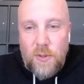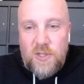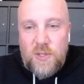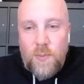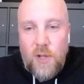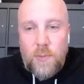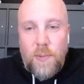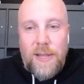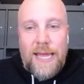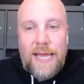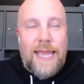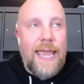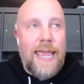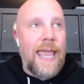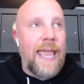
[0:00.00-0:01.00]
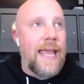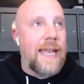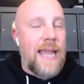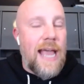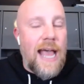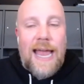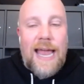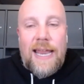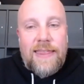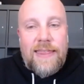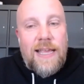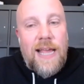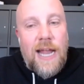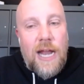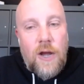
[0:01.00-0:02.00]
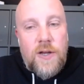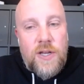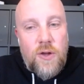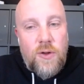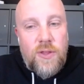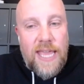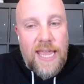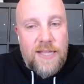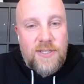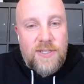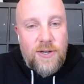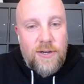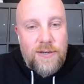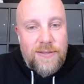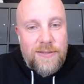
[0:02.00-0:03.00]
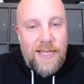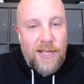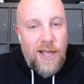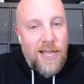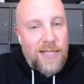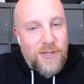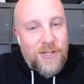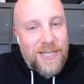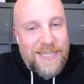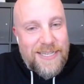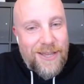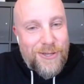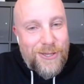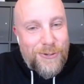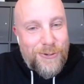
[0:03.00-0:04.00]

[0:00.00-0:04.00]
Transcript: to multiply? And I think I already know the answer that God's going to tell you.